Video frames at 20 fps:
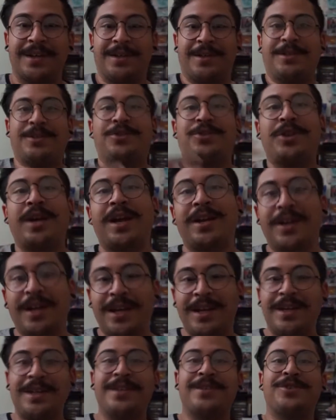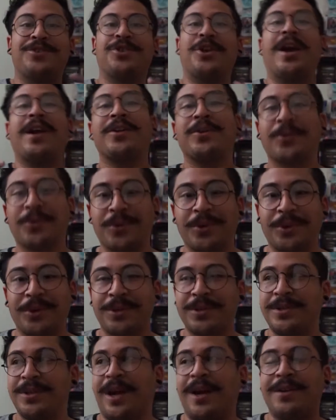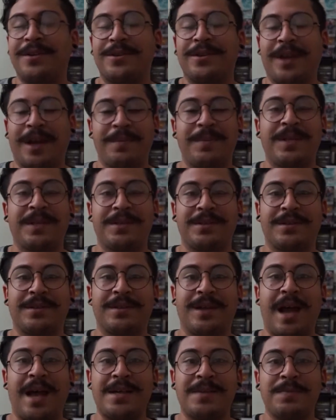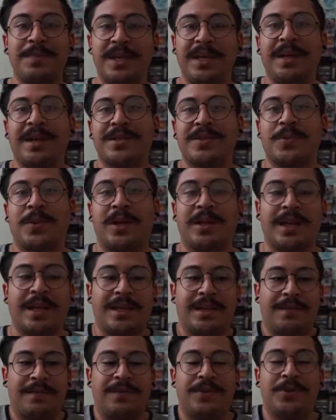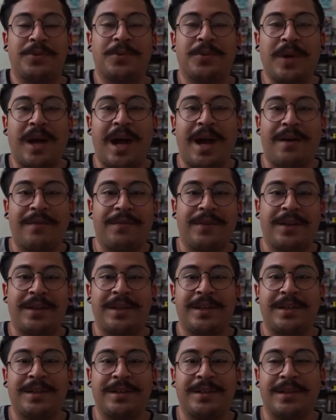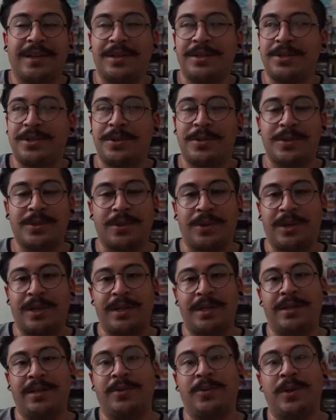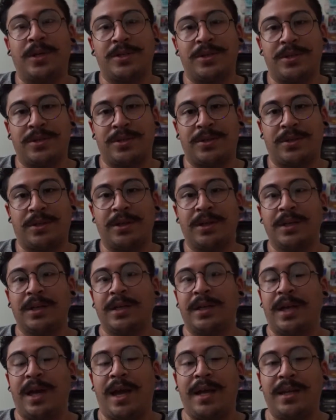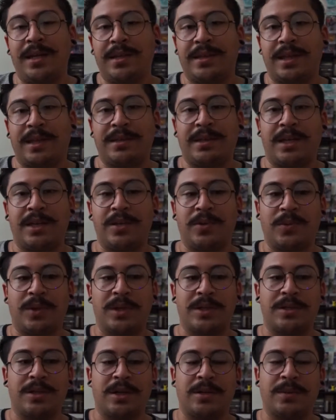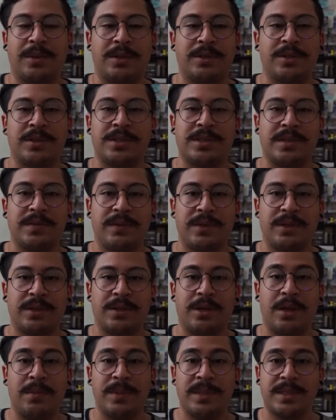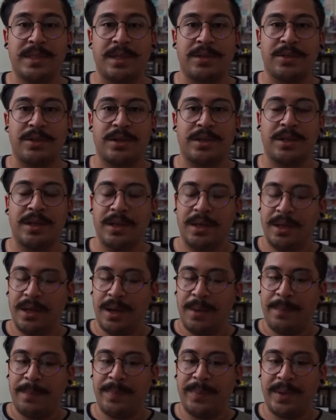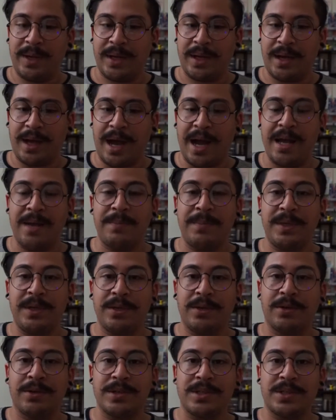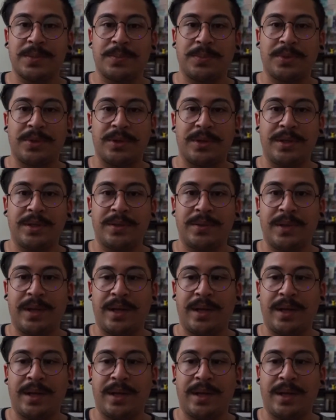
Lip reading: in general, not, I mean, at me as well. Like, if you have any issues or any questions or anything that you want to talk about, just leave it in the comment section. But I am here to support you,